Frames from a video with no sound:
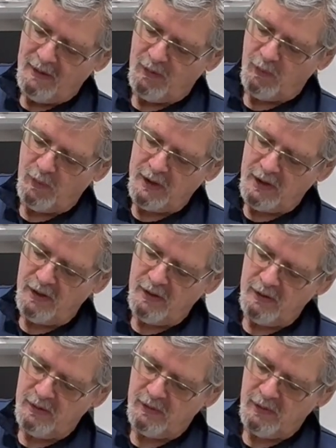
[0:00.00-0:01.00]
We
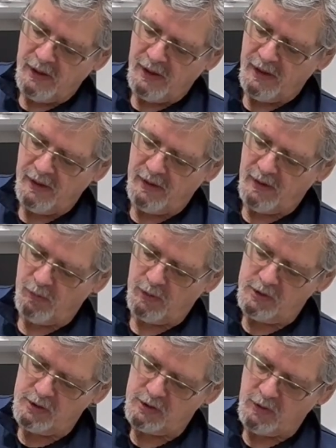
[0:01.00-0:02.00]
know that we're
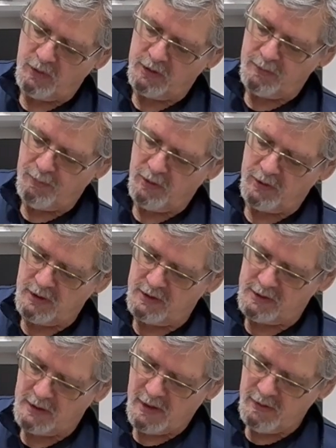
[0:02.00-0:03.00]
just going to put this
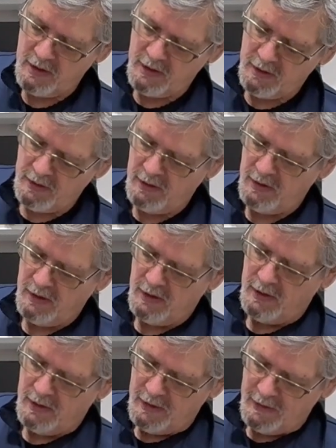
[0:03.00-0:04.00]
down here.
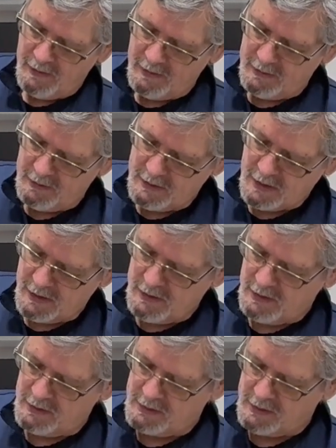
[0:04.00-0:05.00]
Tighten
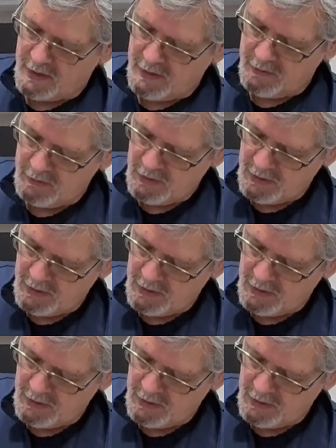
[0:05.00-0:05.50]
this down.